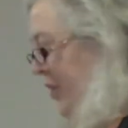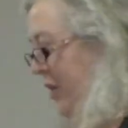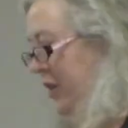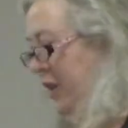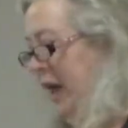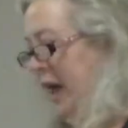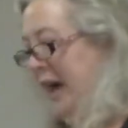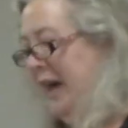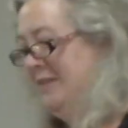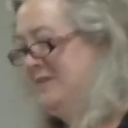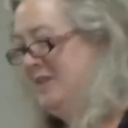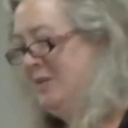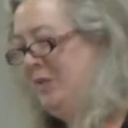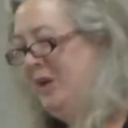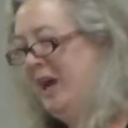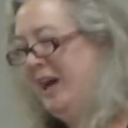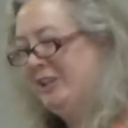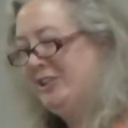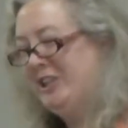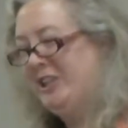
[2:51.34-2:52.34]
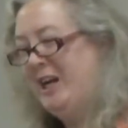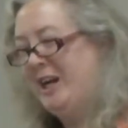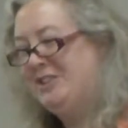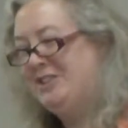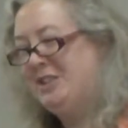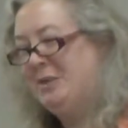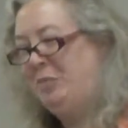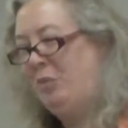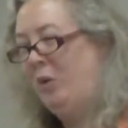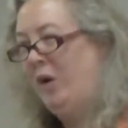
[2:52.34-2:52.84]
with our lives, and we actually got
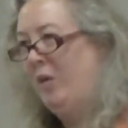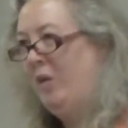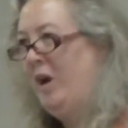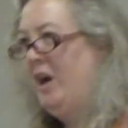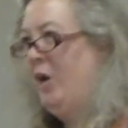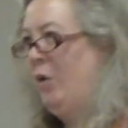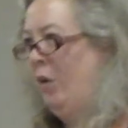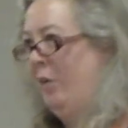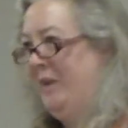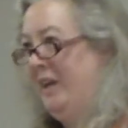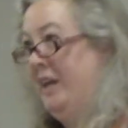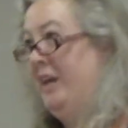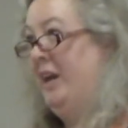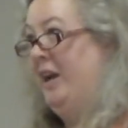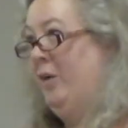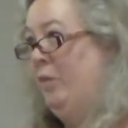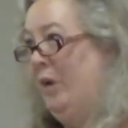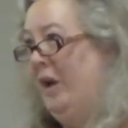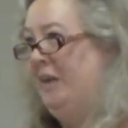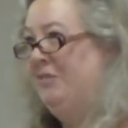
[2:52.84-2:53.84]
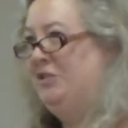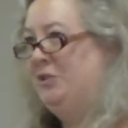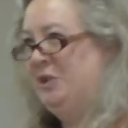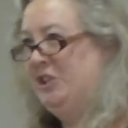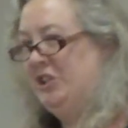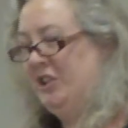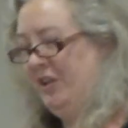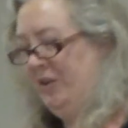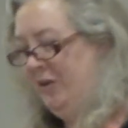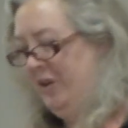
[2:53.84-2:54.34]
to the point where we could kind of wave to
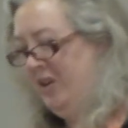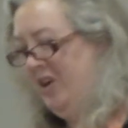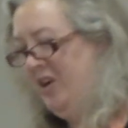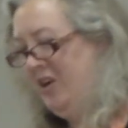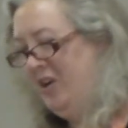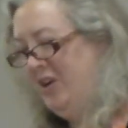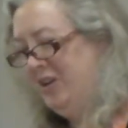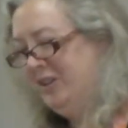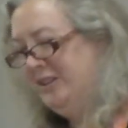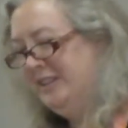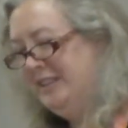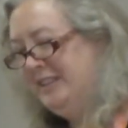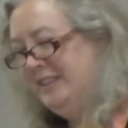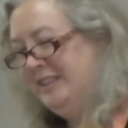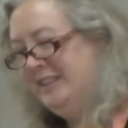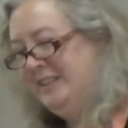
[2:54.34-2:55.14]
each other in the hall.